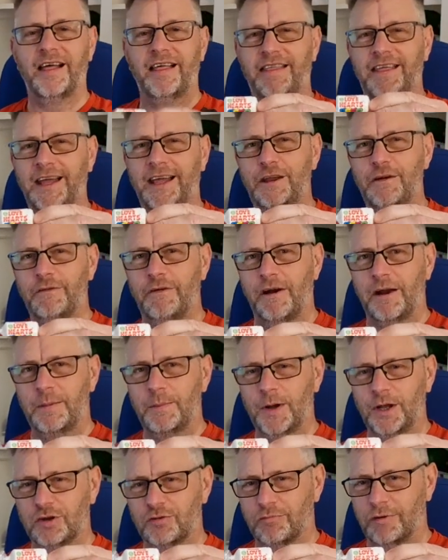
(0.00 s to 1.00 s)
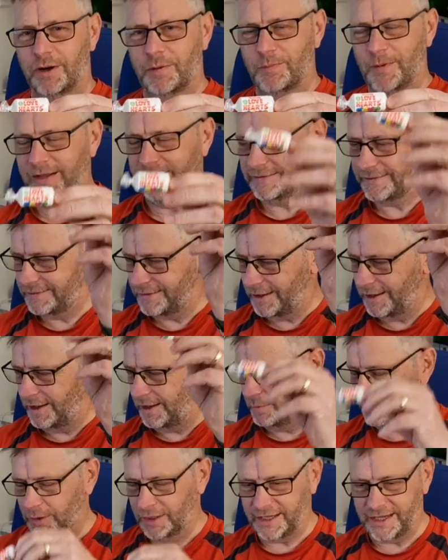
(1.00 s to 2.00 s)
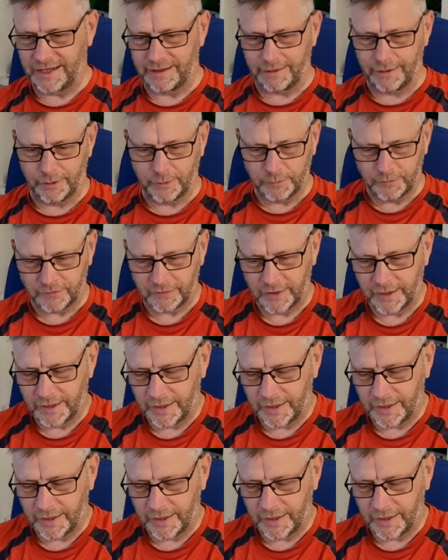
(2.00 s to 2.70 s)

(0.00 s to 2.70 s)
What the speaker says: Thank you very much, Run West. I will eat those.